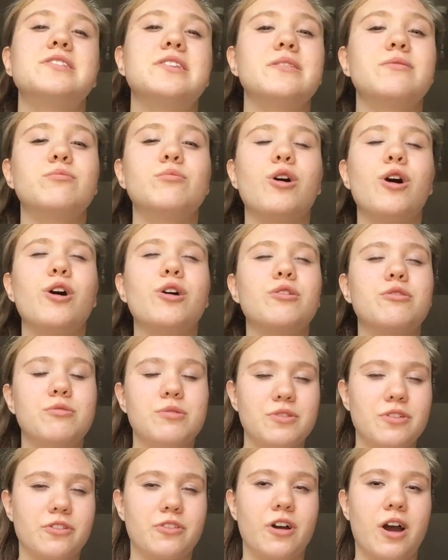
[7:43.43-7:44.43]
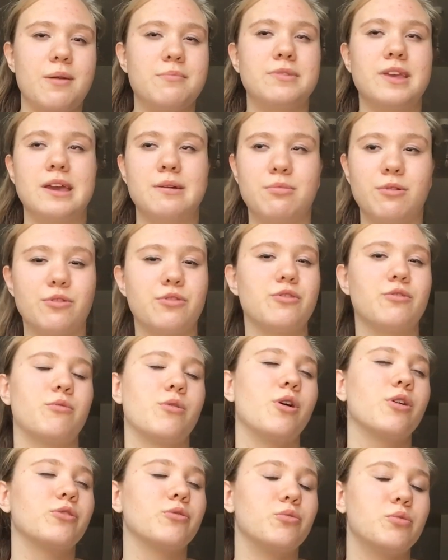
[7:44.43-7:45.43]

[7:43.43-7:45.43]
didn't work with a timetable that worked